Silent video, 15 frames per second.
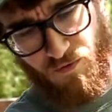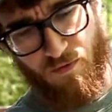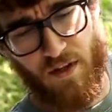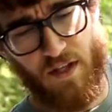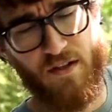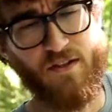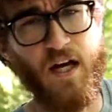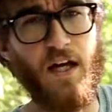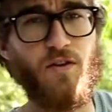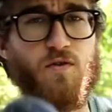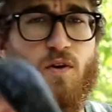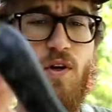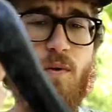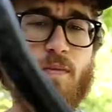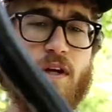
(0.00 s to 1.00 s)
These guys
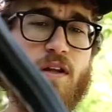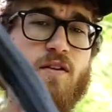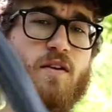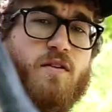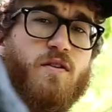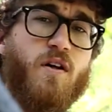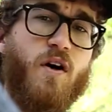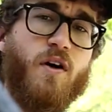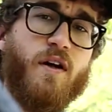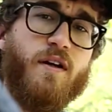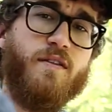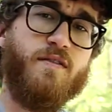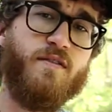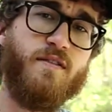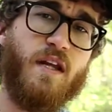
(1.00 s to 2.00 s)
grow to be the
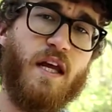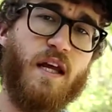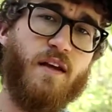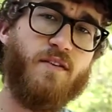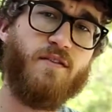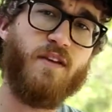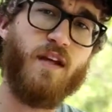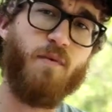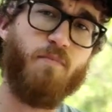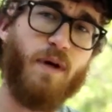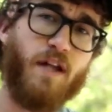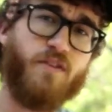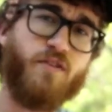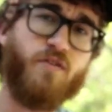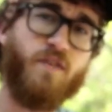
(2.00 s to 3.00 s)
longest snakes in
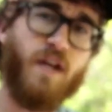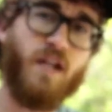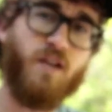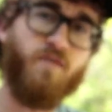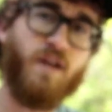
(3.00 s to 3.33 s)
Pennsylvania.